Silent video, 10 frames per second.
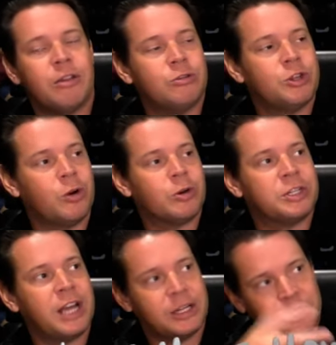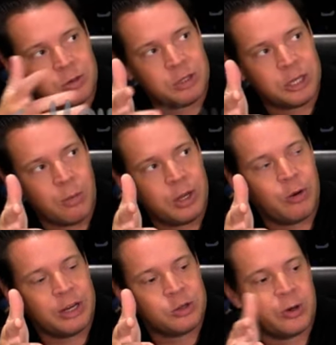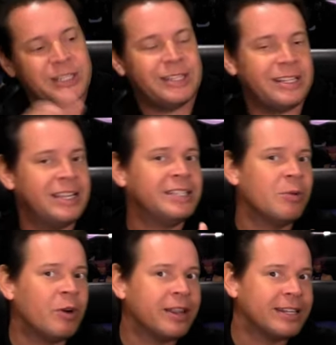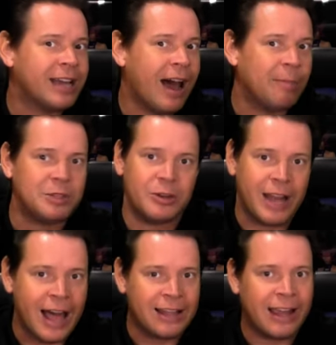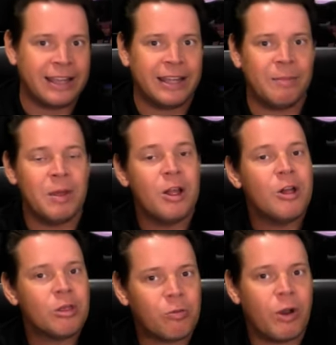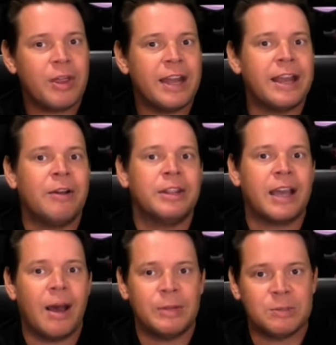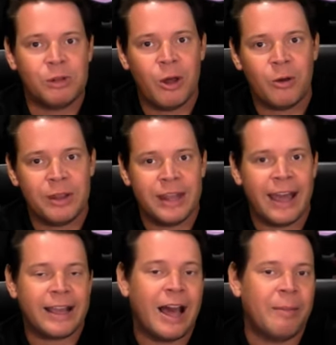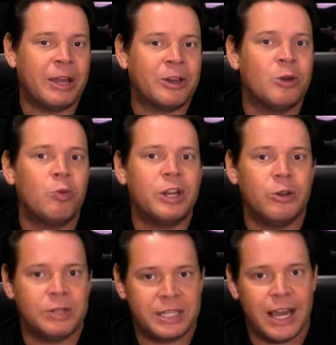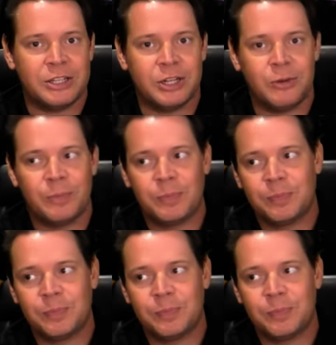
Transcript: to other Joker statues with so many great choices? Is he one of the top? Do you not like him? Throw that down in the comments below. That comment could win you a statue.